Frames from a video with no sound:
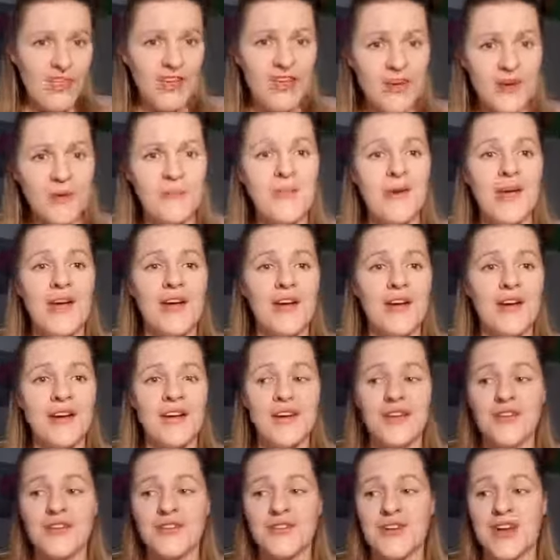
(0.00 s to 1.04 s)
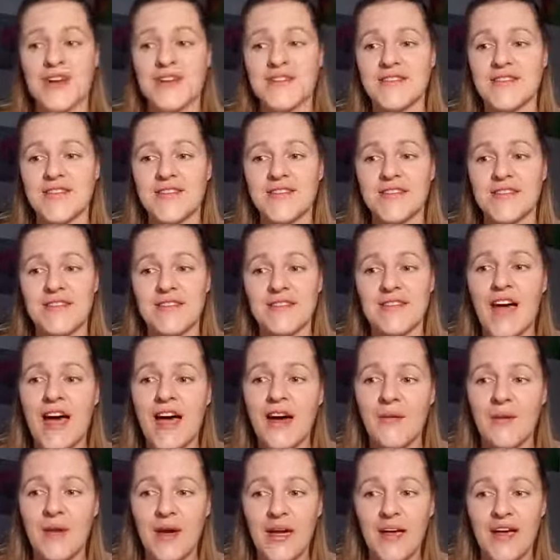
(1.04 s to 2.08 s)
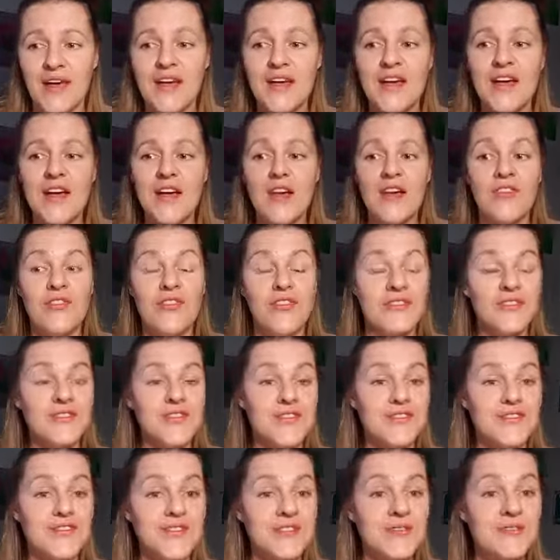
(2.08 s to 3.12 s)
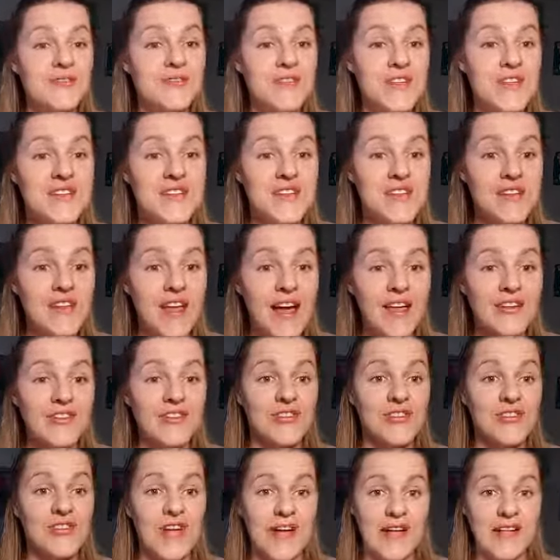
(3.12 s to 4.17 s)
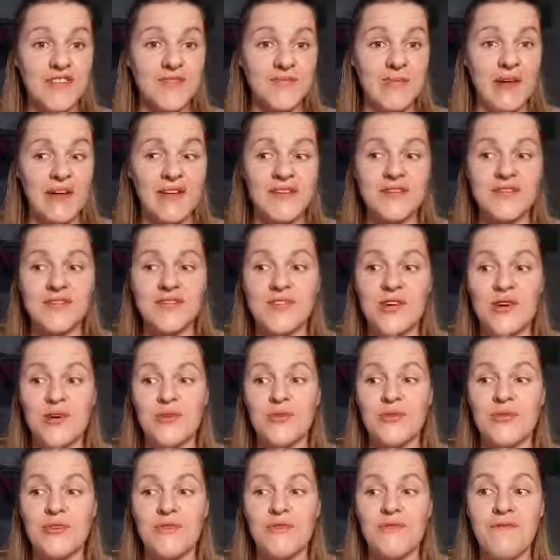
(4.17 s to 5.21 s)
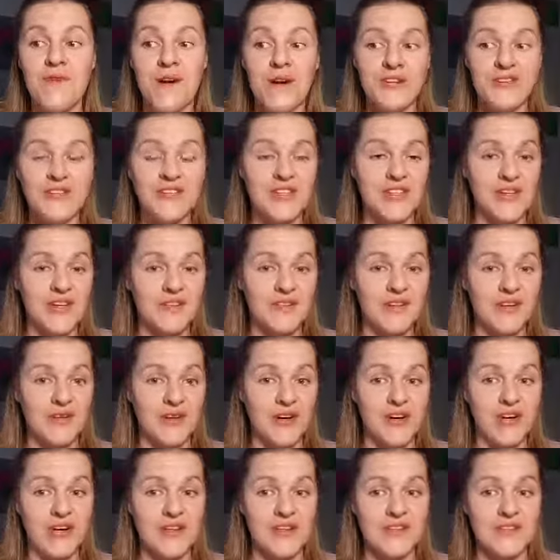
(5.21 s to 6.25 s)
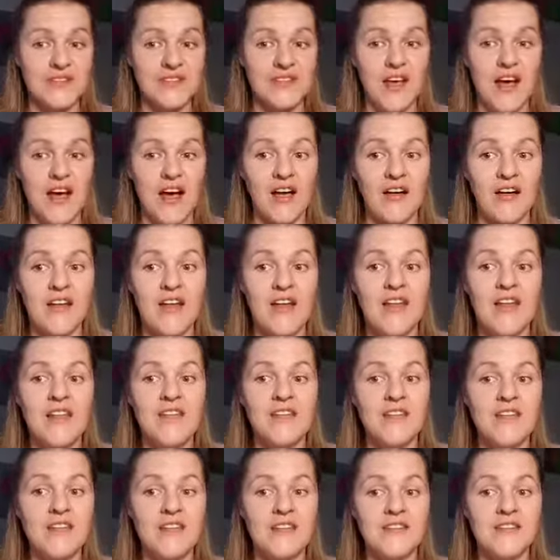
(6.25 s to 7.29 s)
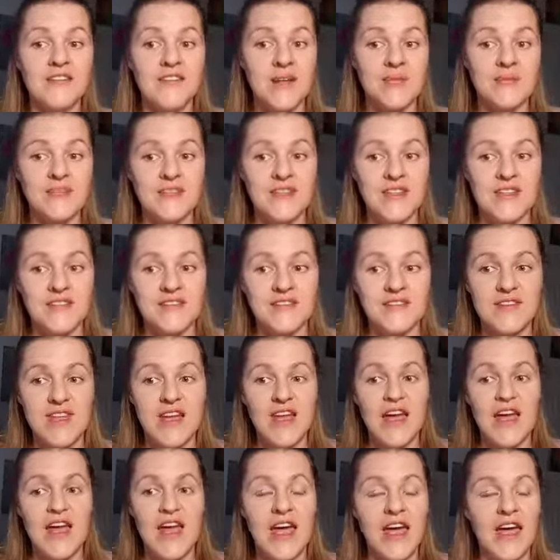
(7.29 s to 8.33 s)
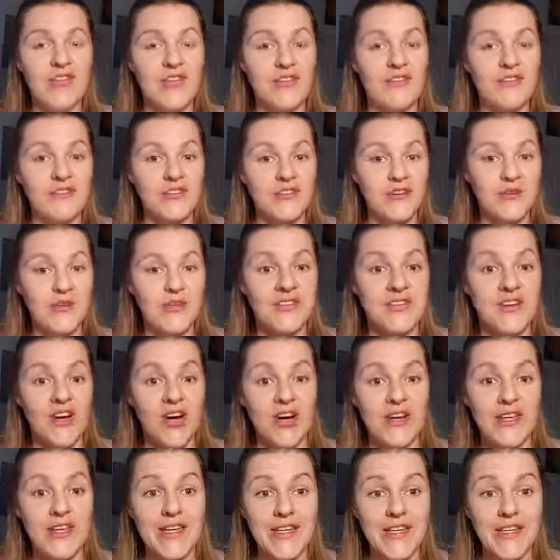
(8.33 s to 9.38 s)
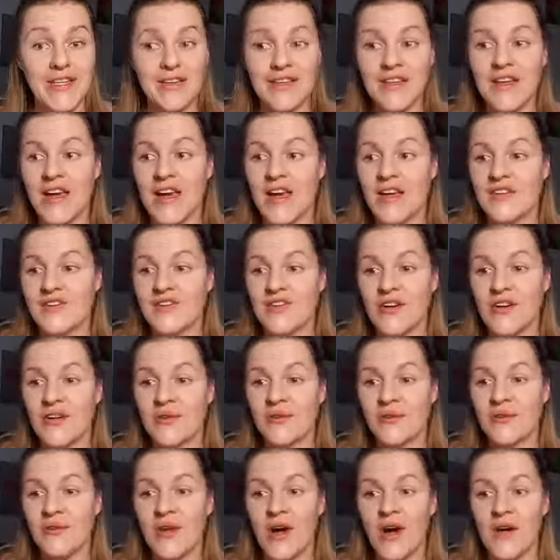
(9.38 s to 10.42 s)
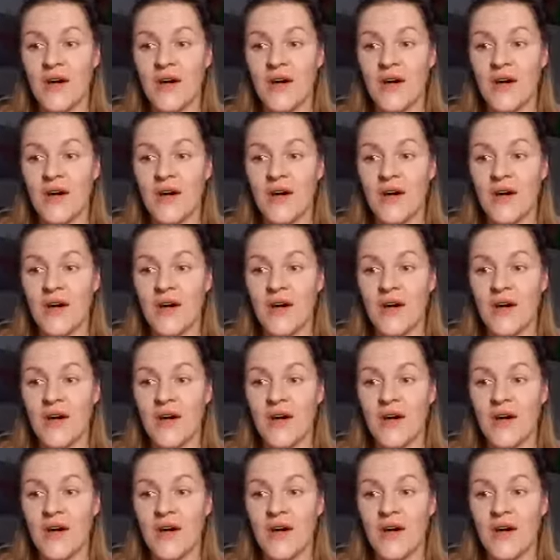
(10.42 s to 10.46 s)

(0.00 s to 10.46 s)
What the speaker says: compare and contrast things in that way. There's also physiological aspects. So the function of an organ is yang. The substance and the fluids are yin. And so